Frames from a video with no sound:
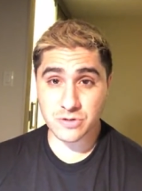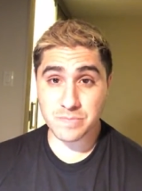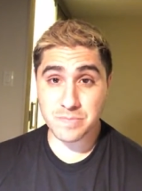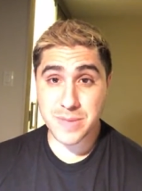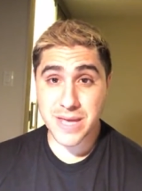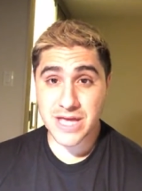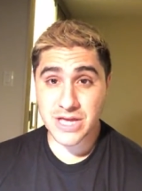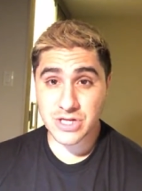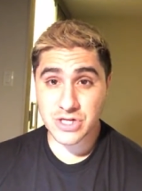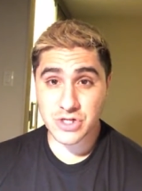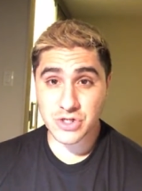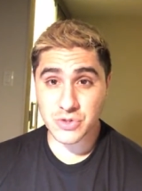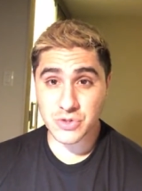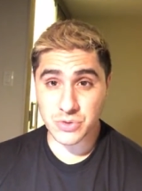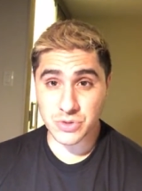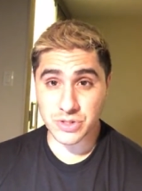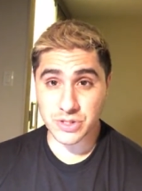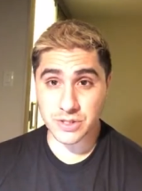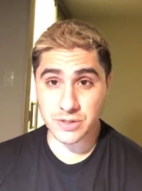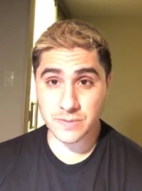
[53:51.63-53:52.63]
Make
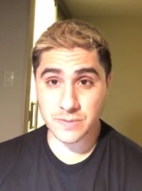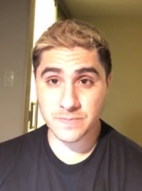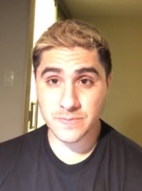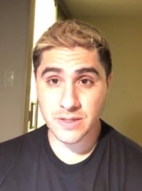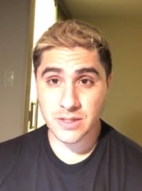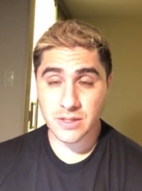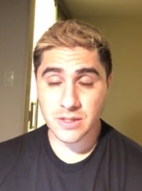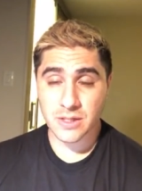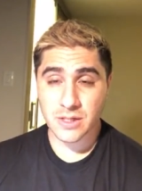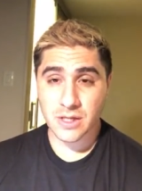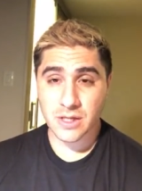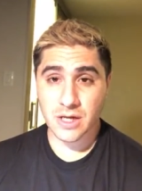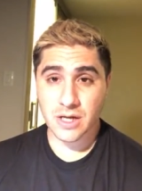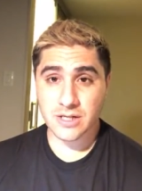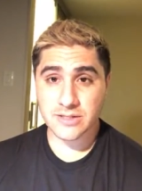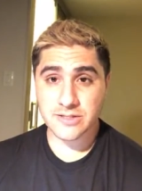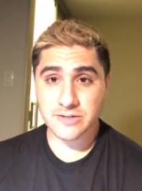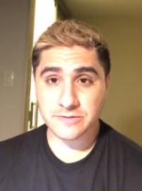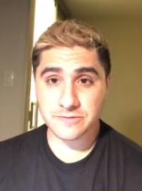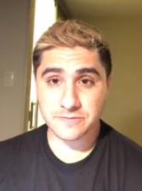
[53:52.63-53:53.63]
sure
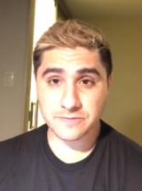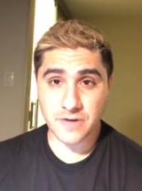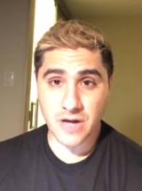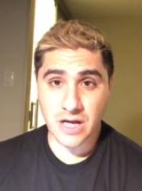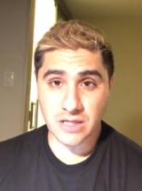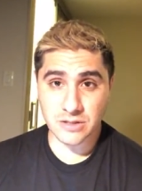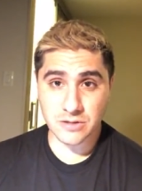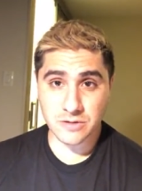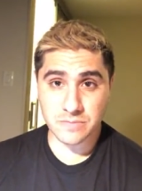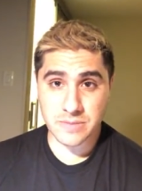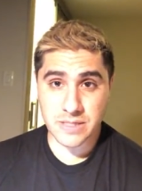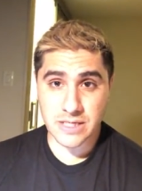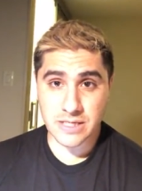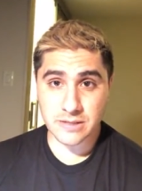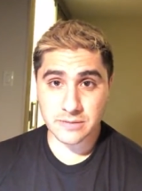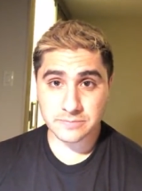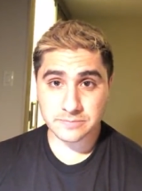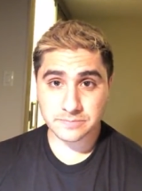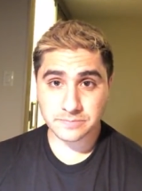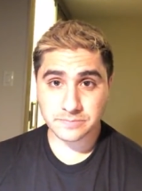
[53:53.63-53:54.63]
to follow
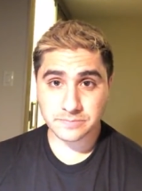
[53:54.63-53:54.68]
me